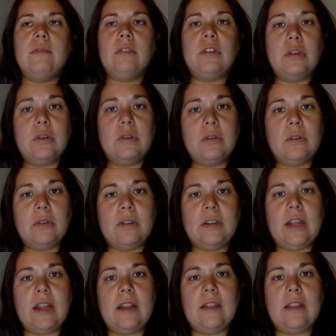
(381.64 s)

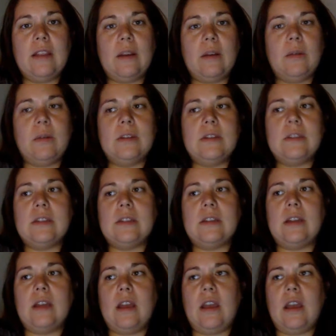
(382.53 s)
Googled it, and there
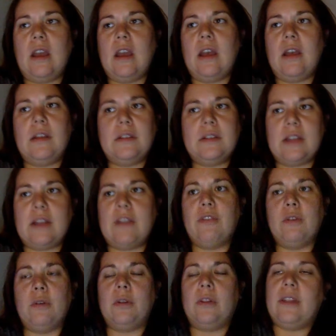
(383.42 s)
was
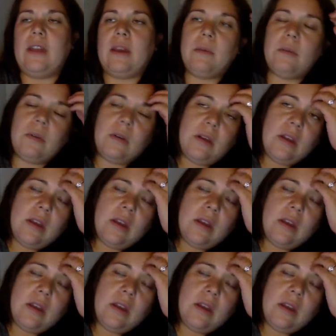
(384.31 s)
several that